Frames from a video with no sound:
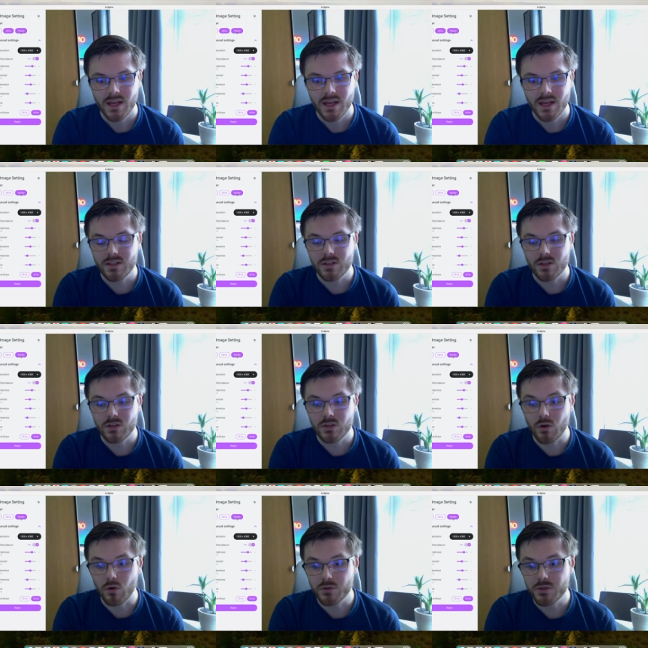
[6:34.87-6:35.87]
And
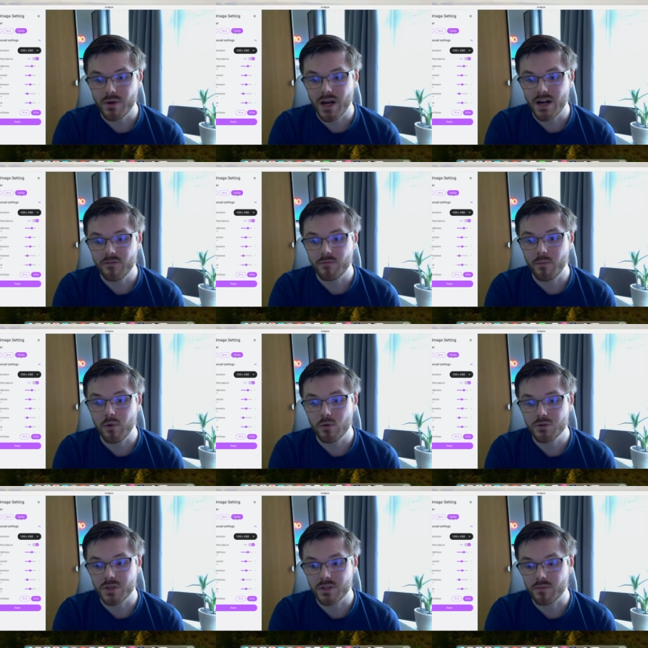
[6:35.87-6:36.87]
you also have
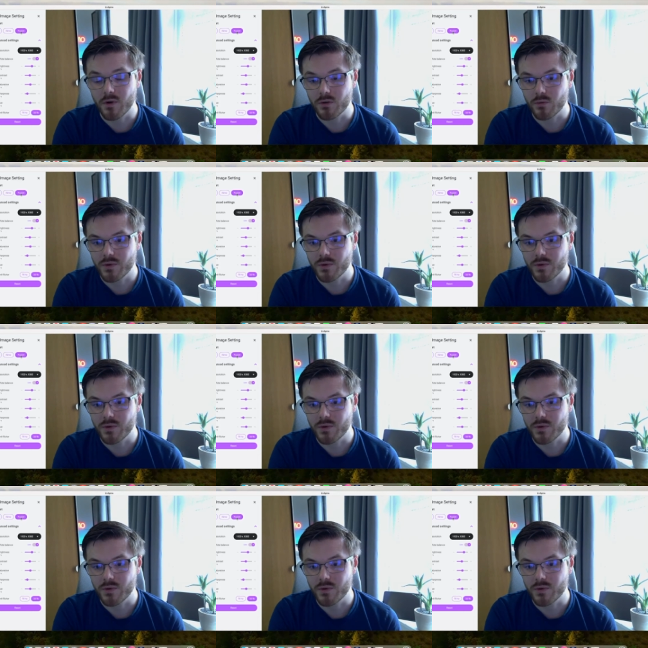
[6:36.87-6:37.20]
portrait mode,